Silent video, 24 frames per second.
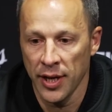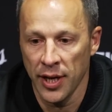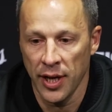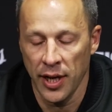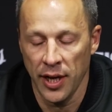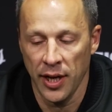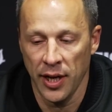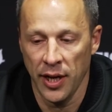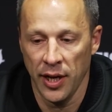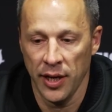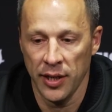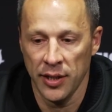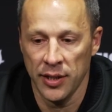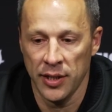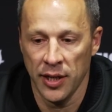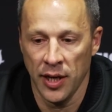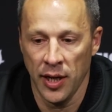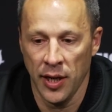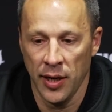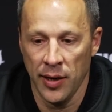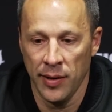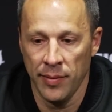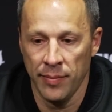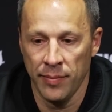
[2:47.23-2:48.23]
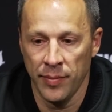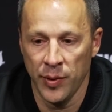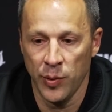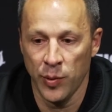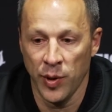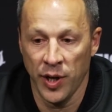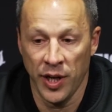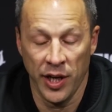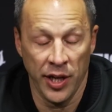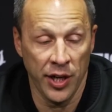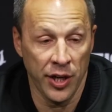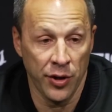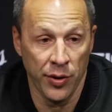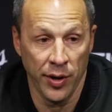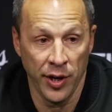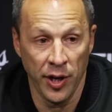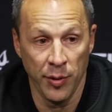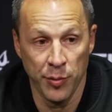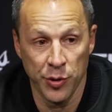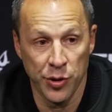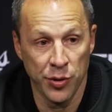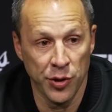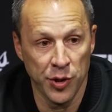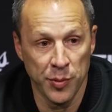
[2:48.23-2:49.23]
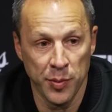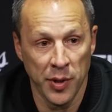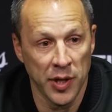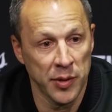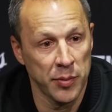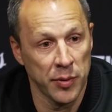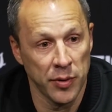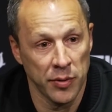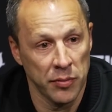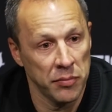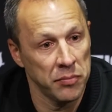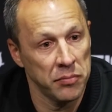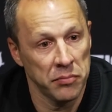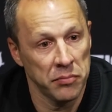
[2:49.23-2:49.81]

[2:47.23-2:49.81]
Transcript: And we want to integrate him as soon as possible.